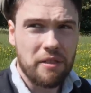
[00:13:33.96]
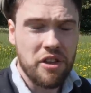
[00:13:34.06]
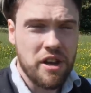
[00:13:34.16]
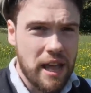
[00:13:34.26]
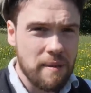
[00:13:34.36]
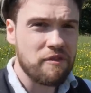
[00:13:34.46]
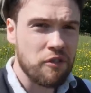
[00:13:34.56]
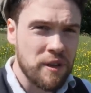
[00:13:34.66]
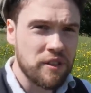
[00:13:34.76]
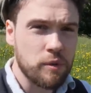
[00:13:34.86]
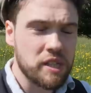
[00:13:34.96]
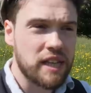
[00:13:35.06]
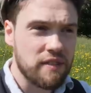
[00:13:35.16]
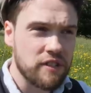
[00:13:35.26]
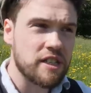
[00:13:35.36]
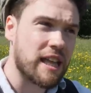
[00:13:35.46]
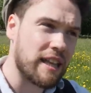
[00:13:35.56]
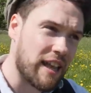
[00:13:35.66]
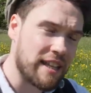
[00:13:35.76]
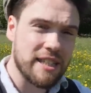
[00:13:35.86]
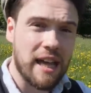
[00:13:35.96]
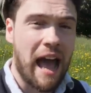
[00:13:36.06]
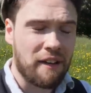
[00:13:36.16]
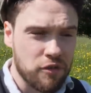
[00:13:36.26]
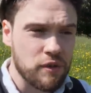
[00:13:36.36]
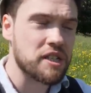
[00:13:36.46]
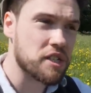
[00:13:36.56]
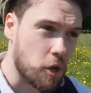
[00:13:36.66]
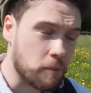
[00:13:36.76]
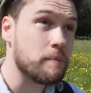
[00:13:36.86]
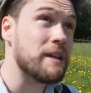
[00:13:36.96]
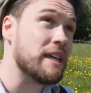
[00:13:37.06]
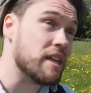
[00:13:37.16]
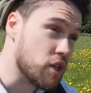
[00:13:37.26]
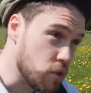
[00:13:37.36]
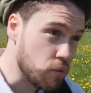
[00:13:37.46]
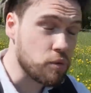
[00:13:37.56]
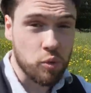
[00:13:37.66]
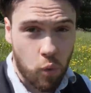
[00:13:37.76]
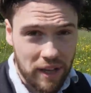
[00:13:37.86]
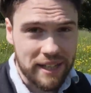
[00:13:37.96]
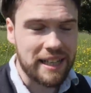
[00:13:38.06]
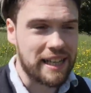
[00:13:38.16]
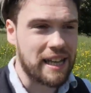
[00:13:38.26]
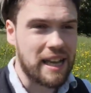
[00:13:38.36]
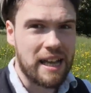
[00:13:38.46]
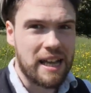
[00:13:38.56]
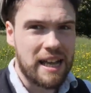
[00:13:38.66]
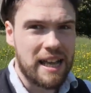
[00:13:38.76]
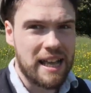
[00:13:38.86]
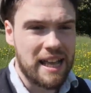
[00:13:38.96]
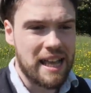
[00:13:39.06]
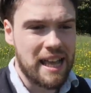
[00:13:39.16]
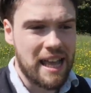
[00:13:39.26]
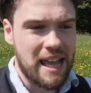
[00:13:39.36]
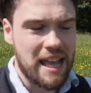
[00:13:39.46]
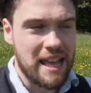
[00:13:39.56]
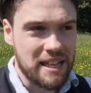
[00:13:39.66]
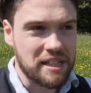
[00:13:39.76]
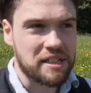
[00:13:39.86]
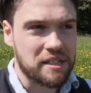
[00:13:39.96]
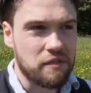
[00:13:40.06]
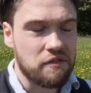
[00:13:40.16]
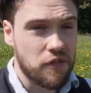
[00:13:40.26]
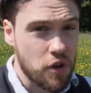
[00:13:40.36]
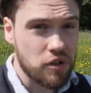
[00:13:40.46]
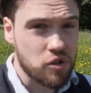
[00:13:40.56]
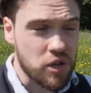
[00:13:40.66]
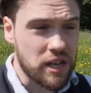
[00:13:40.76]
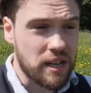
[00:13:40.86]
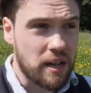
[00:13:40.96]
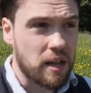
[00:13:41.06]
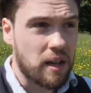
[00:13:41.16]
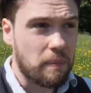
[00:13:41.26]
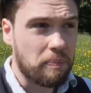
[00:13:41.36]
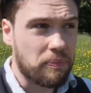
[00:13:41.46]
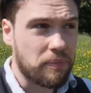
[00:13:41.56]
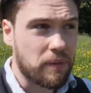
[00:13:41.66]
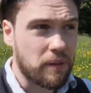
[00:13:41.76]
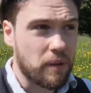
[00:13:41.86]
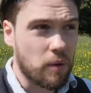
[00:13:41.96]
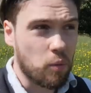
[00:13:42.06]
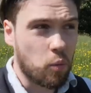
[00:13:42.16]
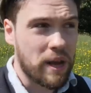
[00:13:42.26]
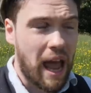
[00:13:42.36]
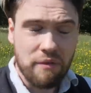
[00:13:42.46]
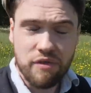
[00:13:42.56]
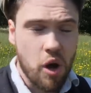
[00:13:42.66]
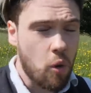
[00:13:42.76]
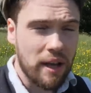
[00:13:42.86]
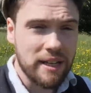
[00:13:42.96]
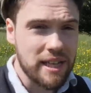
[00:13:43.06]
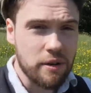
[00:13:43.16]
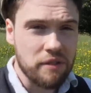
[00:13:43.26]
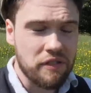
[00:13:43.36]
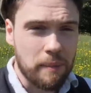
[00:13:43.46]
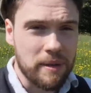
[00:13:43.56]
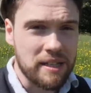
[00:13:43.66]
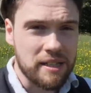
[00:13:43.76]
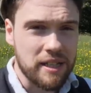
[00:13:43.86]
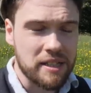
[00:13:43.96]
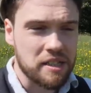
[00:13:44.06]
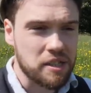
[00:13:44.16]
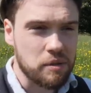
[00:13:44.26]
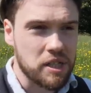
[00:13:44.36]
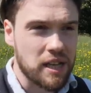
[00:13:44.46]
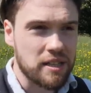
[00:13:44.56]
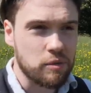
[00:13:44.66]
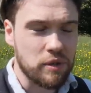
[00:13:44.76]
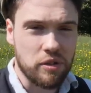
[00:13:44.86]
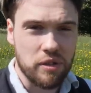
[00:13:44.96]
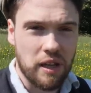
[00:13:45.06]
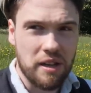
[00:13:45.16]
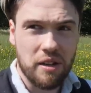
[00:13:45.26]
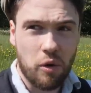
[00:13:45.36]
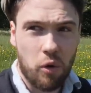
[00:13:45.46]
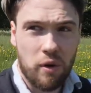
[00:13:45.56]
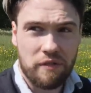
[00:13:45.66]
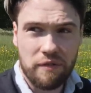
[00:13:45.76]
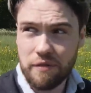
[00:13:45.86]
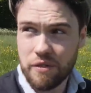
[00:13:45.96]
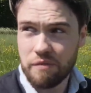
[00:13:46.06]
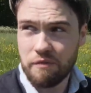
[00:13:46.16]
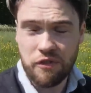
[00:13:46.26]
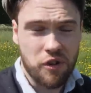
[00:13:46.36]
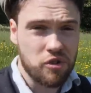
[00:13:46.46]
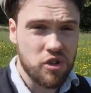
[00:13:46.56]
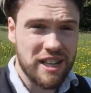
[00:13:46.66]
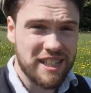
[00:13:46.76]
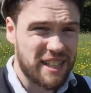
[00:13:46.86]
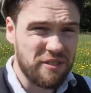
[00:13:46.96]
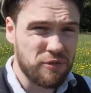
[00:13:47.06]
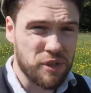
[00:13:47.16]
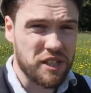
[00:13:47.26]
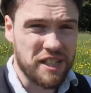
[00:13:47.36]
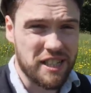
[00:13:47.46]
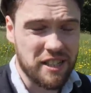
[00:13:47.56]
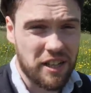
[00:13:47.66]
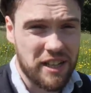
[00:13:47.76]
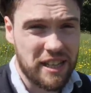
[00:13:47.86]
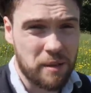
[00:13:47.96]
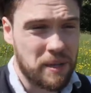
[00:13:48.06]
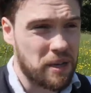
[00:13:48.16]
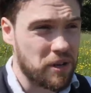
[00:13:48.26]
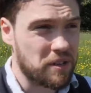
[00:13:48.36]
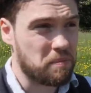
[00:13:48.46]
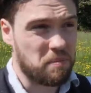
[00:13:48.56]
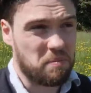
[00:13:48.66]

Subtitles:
the name for it that was given to that letter after it stopped being used widely is fir tree. We have no idea if that means that it's associated with good luck, or if the fir tree itself was considered lucky in the period.